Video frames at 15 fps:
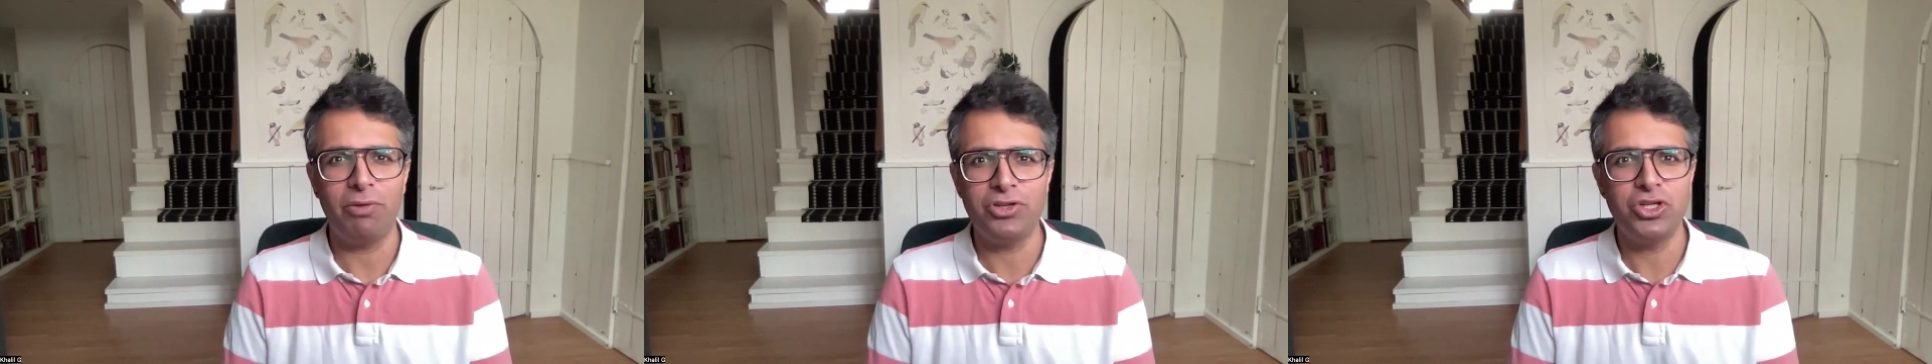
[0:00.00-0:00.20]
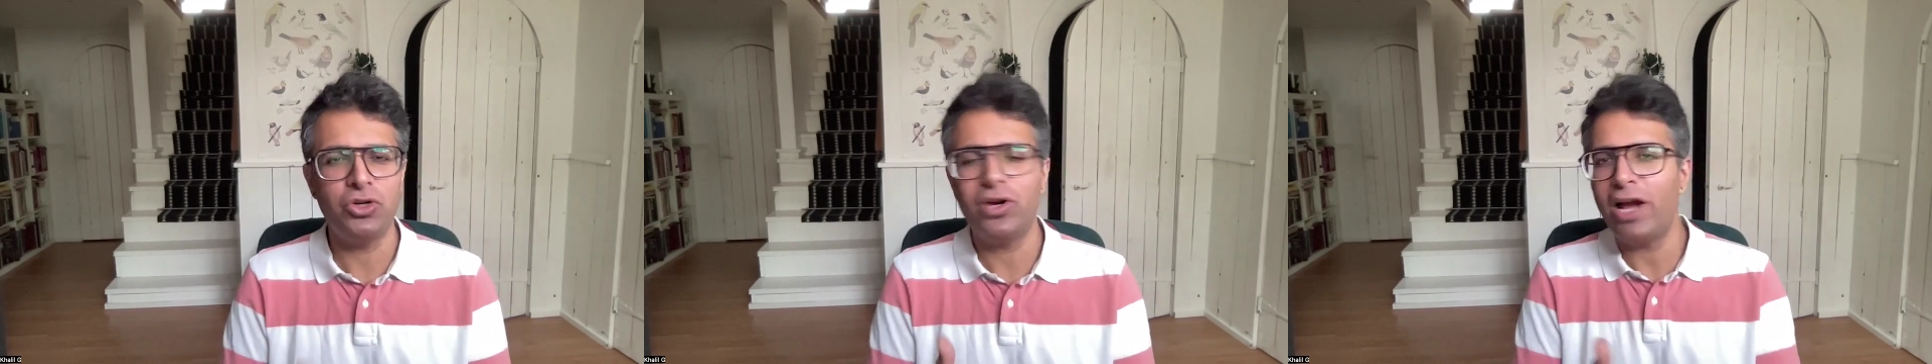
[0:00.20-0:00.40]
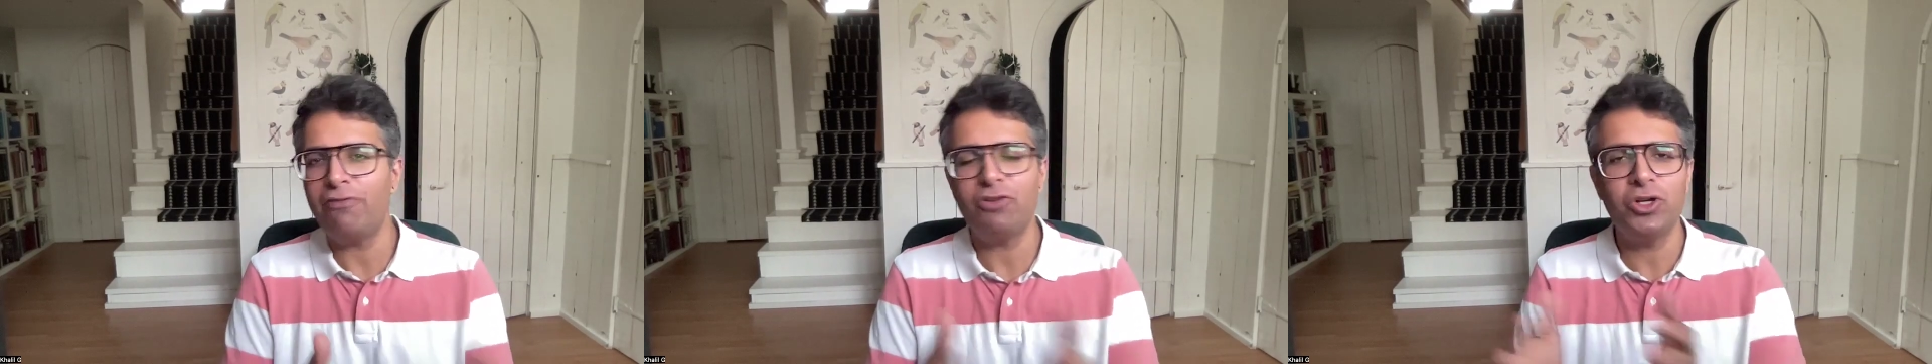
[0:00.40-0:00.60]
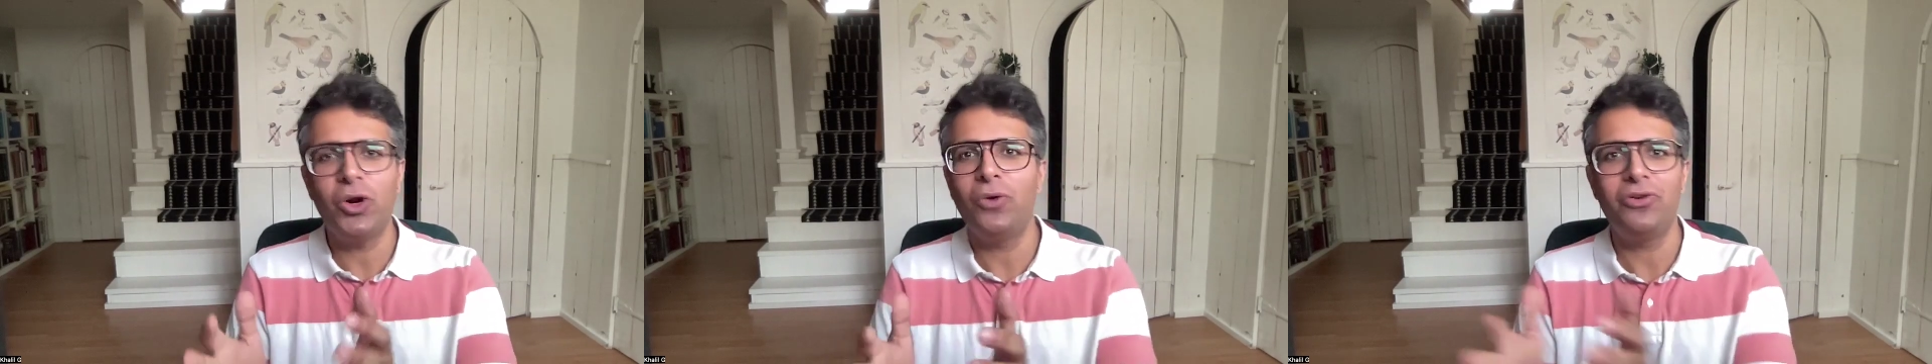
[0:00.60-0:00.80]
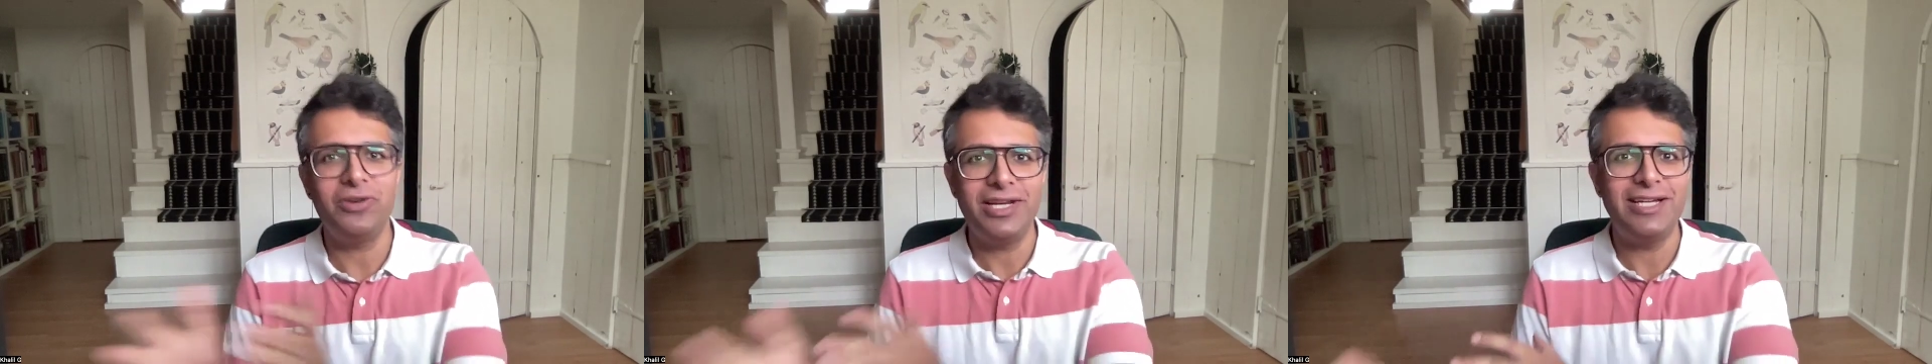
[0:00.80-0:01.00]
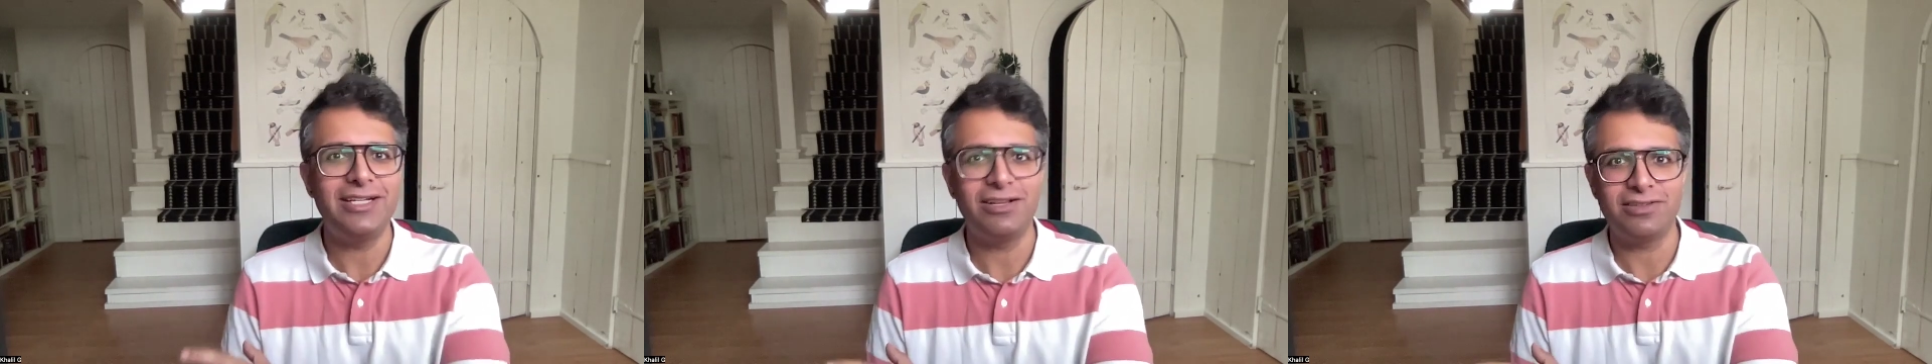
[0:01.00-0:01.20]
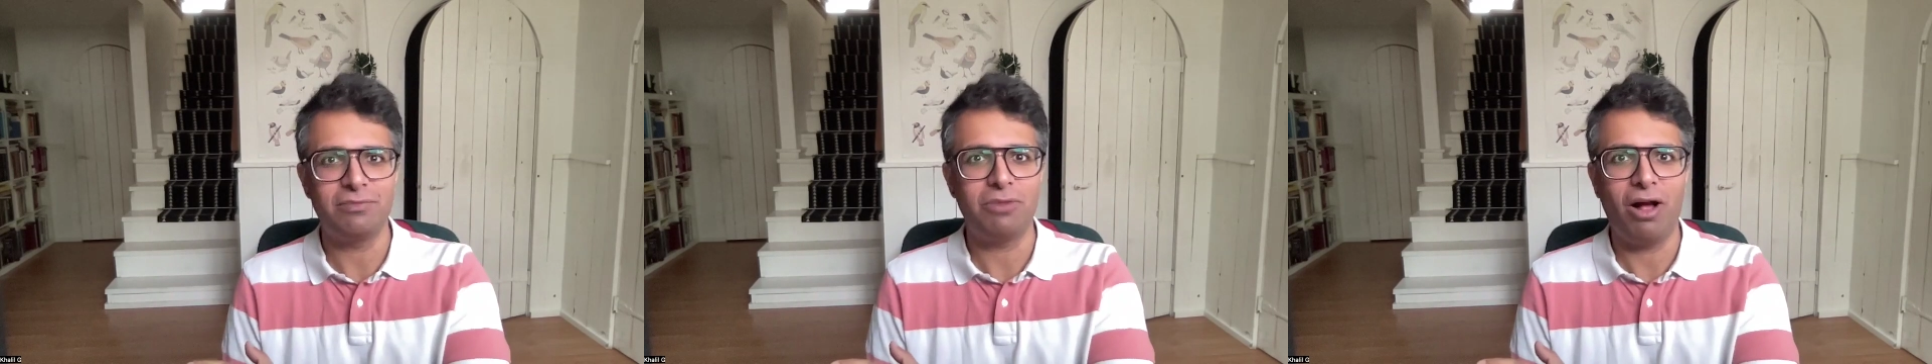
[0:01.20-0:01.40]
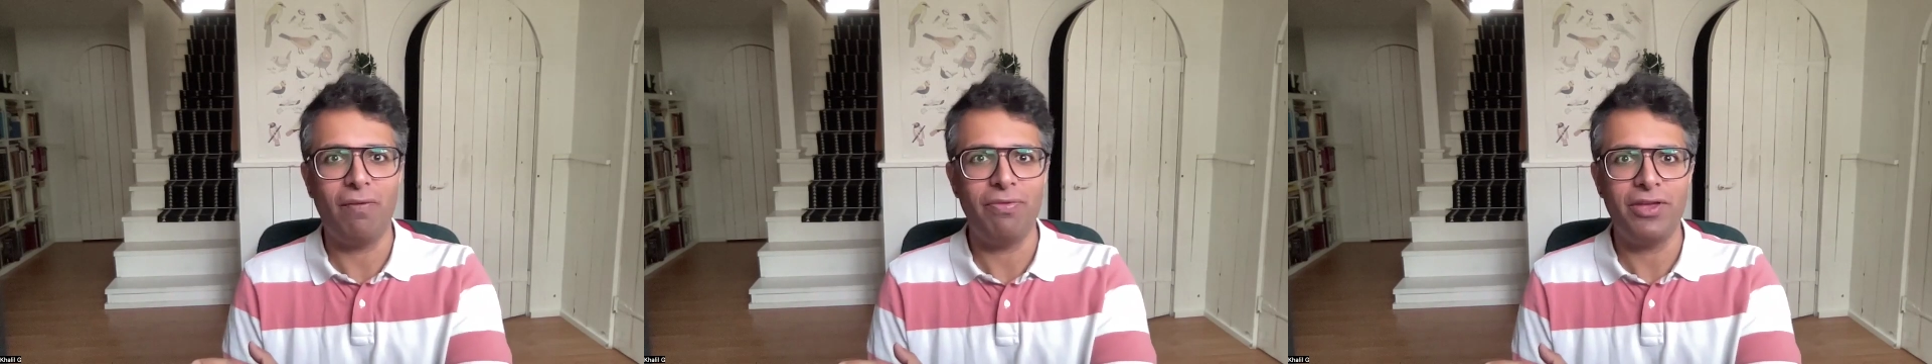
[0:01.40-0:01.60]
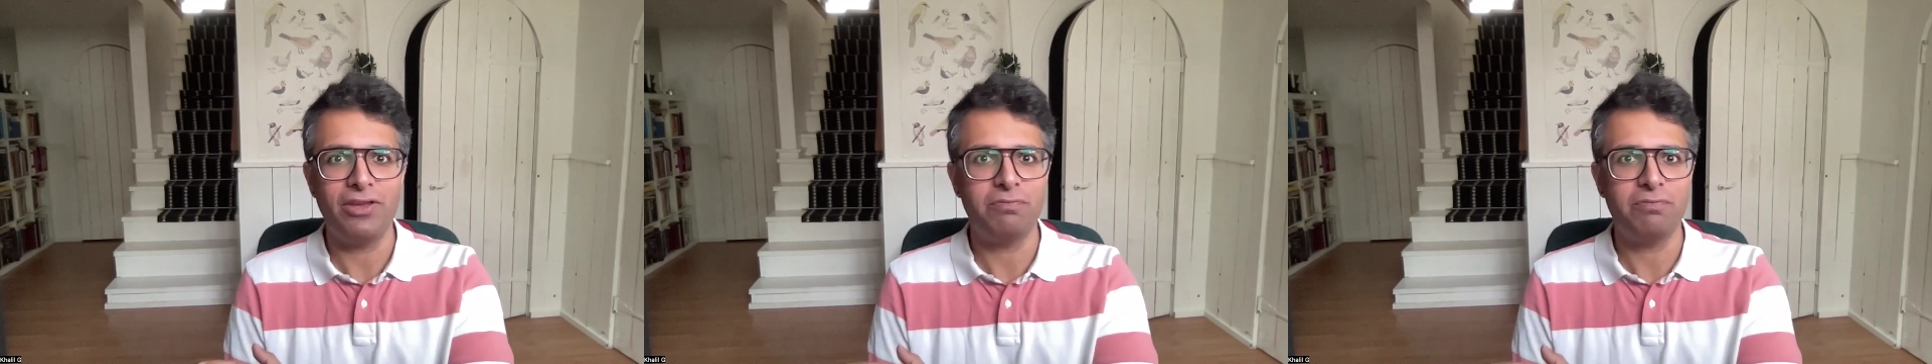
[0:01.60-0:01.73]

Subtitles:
but you don't have to go into details about